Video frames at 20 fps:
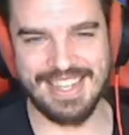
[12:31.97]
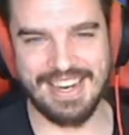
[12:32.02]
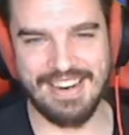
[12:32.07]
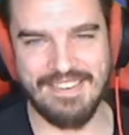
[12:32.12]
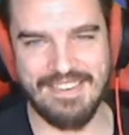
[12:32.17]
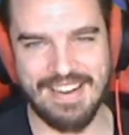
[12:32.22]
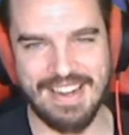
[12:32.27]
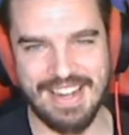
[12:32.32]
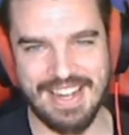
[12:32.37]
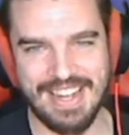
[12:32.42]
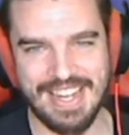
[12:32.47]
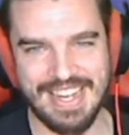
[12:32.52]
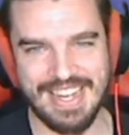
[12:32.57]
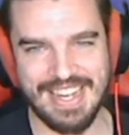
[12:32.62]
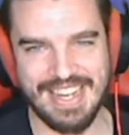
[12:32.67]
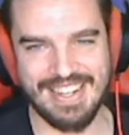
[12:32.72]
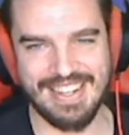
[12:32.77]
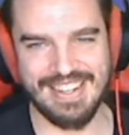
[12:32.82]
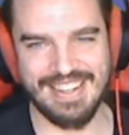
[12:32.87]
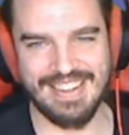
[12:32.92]

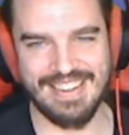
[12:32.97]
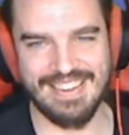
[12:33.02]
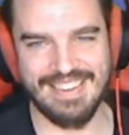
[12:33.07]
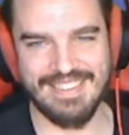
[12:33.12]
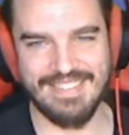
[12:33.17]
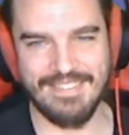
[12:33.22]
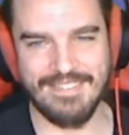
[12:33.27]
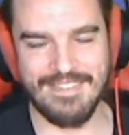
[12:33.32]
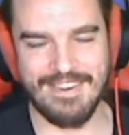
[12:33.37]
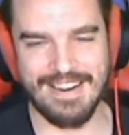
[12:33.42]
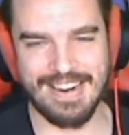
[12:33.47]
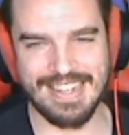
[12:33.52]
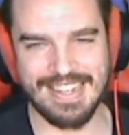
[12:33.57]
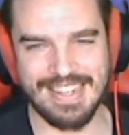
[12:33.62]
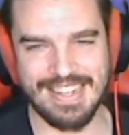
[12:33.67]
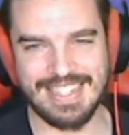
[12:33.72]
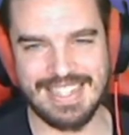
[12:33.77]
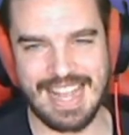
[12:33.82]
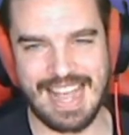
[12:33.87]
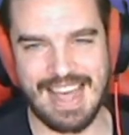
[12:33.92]
anyway. What a
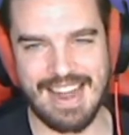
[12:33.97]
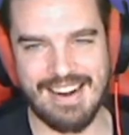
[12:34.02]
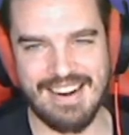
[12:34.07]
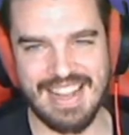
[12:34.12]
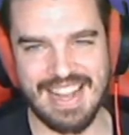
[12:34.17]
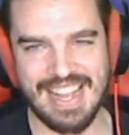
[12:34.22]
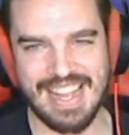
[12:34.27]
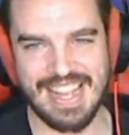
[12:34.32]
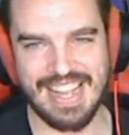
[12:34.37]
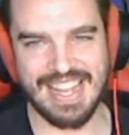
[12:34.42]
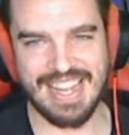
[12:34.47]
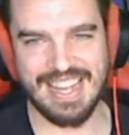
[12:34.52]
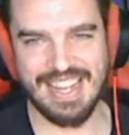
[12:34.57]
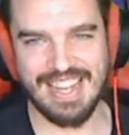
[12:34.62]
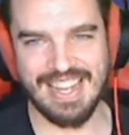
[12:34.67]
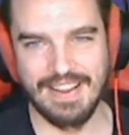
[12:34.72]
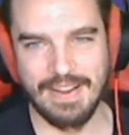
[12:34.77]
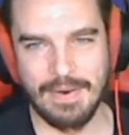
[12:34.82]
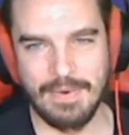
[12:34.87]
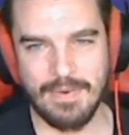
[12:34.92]
Saturday.
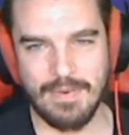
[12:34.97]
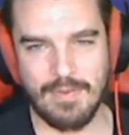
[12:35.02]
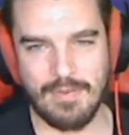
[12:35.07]
We're